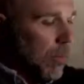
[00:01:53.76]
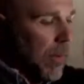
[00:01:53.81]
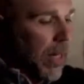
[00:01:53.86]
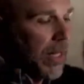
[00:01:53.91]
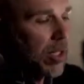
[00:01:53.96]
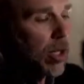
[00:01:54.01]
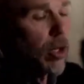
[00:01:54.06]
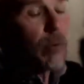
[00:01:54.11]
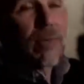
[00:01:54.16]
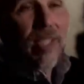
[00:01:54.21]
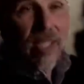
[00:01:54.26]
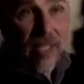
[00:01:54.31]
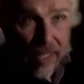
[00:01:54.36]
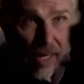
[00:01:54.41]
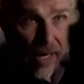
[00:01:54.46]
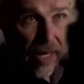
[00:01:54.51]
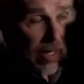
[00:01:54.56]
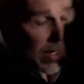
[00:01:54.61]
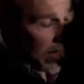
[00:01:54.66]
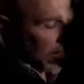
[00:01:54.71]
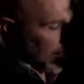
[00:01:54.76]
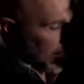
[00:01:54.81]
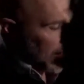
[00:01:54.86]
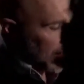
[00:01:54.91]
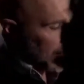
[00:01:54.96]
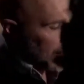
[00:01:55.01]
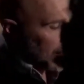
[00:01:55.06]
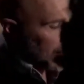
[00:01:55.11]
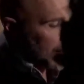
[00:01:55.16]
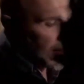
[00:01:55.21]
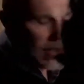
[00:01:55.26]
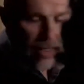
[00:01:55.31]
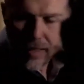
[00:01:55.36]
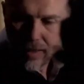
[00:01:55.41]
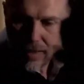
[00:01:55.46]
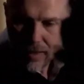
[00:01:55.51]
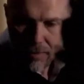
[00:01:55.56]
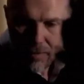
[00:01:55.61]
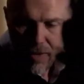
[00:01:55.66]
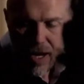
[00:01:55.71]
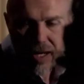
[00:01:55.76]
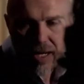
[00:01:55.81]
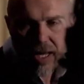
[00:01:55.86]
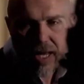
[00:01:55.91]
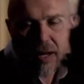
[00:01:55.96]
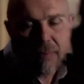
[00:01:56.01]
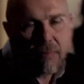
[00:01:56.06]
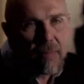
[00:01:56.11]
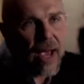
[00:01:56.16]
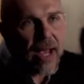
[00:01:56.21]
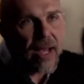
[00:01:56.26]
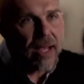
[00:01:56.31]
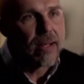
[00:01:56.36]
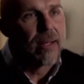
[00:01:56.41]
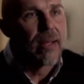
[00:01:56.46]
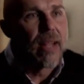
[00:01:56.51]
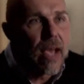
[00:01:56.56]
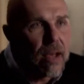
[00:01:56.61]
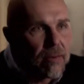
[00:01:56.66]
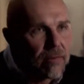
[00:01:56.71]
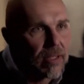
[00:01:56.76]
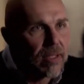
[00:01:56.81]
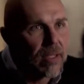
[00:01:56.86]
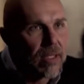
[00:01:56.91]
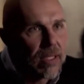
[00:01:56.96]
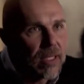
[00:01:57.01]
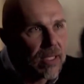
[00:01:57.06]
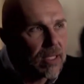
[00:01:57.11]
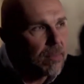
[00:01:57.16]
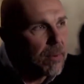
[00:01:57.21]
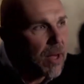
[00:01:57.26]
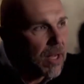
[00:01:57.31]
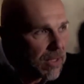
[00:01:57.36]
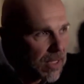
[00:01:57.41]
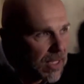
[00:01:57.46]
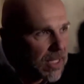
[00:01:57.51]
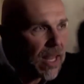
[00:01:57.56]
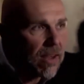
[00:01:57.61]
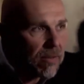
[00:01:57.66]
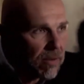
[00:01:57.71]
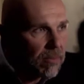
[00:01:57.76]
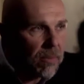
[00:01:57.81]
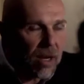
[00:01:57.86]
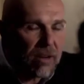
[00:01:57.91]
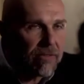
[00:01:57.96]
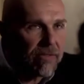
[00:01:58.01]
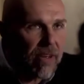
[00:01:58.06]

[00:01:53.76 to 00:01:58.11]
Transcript: Make no mistake, this isn't about getting back at David. This is about saving my